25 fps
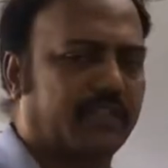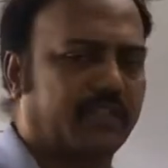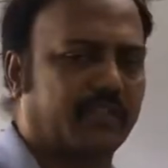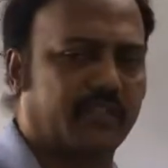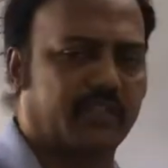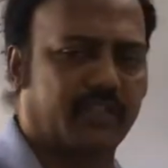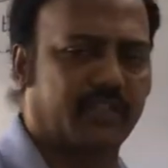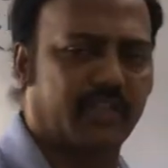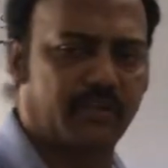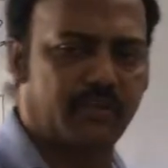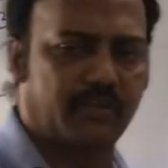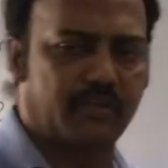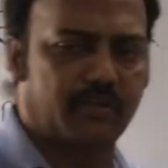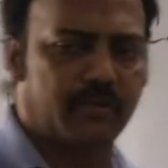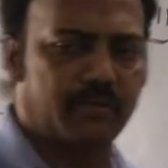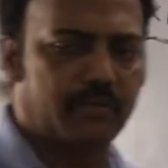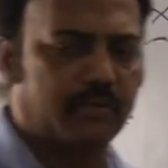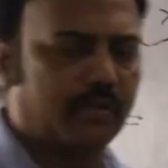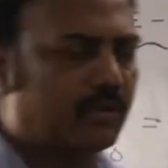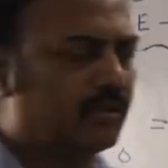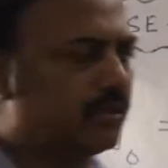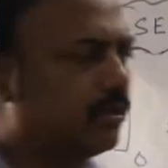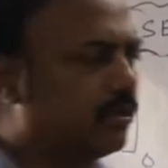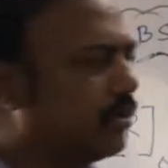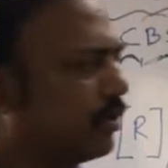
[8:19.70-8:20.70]

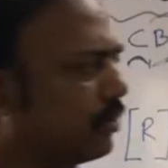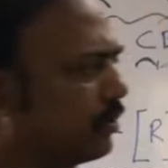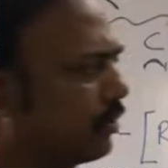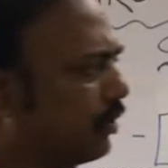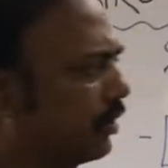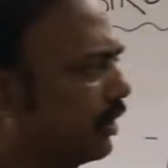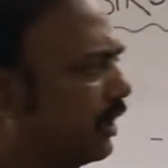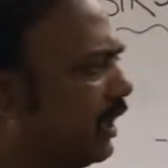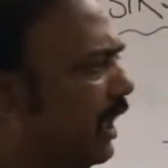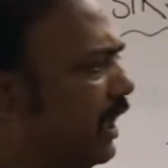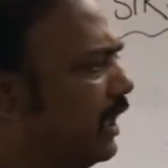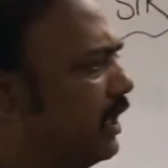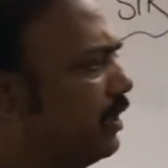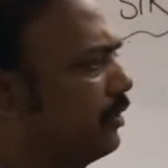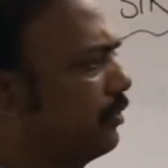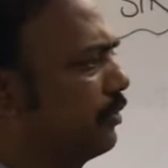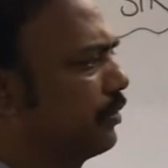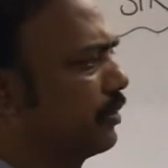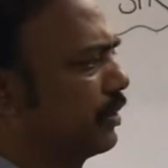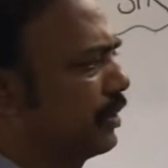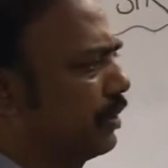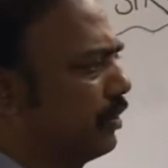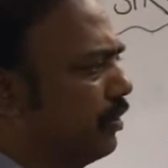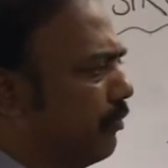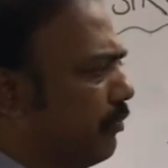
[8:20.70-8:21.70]
0. So k into
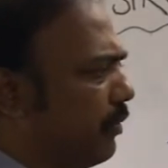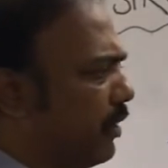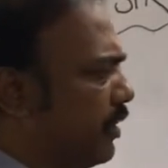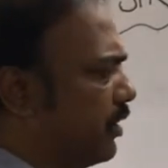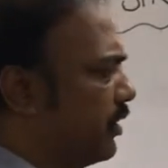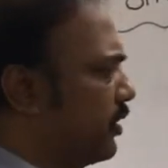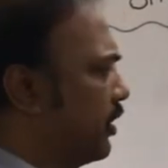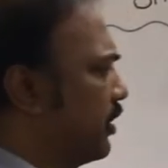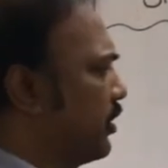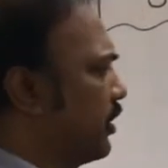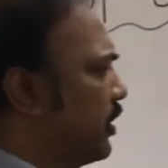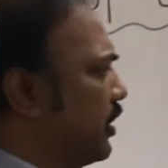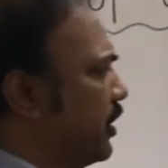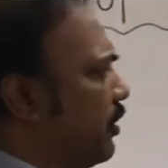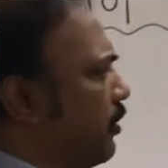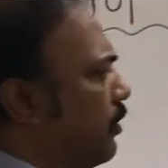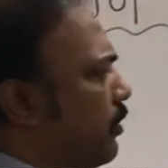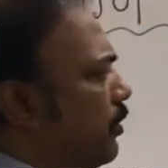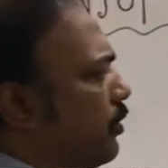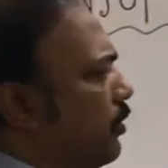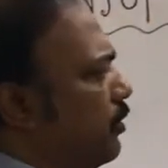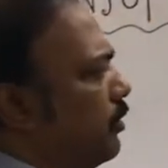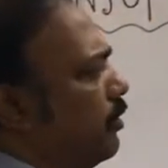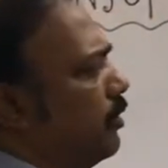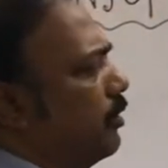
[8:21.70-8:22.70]
0 means
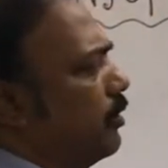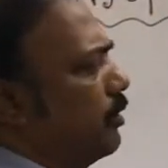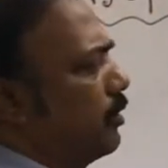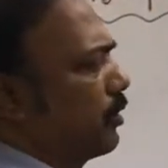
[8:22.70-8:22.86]
0.